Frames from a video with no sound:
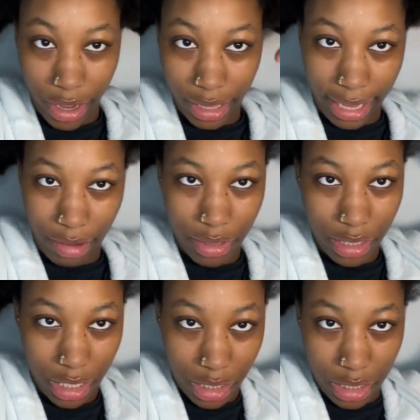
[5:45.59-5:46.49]
Like, I wasn't
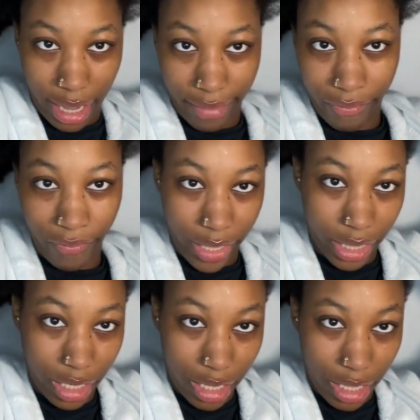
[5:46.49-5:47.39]
just not
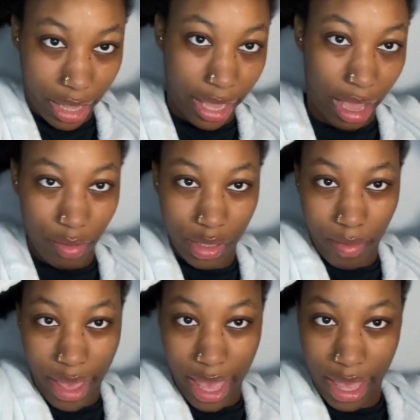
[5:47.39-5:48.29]
feeling it. Like, I was
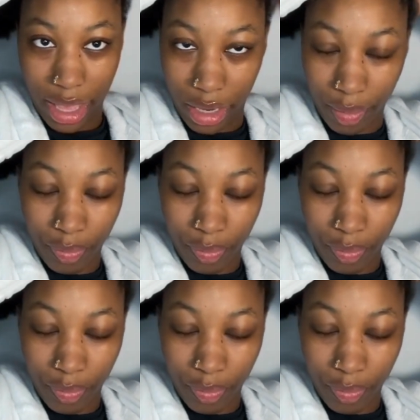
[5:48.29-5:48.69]
mad.